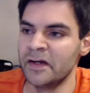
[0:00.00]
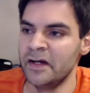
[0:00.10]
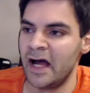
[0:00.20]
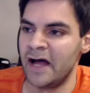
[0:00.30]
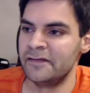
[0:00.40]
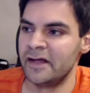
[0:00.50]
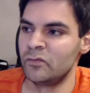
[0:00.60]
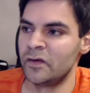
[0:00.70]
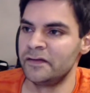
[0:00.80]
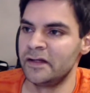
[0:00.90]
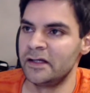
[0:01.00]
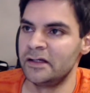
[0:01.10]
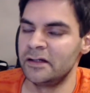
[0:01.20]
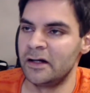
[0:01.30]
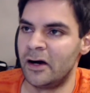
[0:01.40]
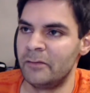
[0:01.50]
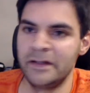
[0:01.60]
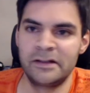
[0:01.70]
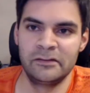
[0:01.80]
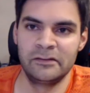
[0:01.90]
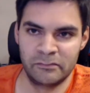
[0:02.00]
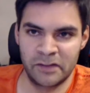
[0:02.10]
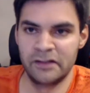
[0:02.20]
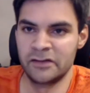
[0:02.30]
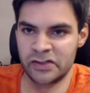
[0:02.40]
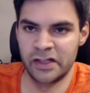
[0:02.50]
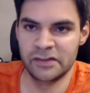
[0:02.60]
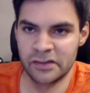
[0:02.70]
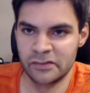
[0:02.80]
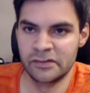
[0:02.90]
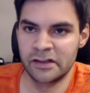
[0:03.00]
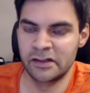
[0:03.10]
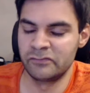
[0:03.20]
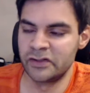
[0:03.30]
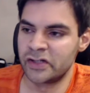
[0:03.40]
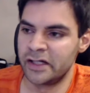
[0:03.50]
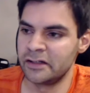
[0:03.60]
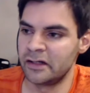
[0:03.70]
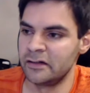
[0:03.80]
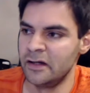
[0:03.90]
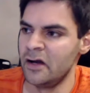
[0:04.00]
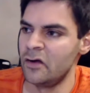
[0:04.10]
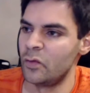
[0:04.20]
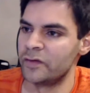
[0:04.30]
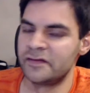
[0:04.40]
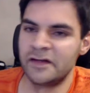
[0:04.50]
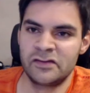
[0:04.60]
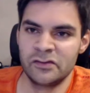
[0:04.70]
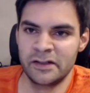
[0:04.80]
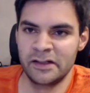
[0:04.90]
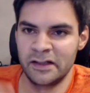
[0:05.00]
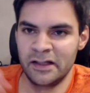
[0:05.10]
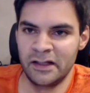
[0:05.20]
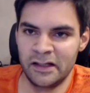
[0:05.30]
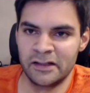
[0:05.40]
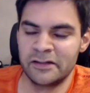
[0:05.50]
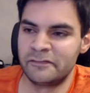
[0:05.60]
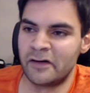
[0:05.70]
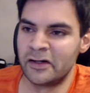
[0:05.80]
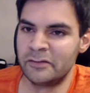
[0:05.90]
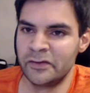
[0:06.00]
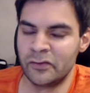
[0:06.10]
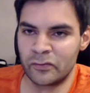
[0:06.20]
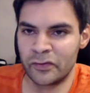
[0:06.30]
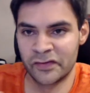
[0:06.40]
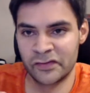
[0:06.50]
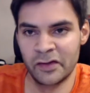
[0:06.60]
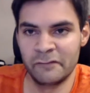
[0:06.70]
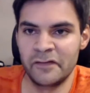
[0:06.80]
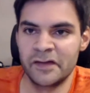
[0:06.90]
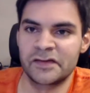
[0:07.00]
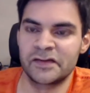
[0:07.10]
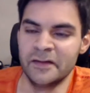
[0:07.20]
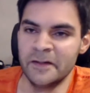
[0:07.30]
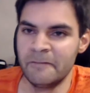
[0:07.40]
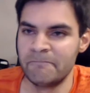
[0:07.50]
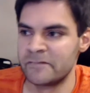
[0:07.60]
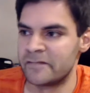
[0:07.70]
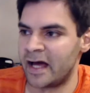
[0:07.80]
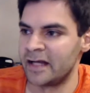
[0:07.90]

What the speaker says: And then when they are making the change, they're doing the retraining, whether they're doing it in an environment or on a surface that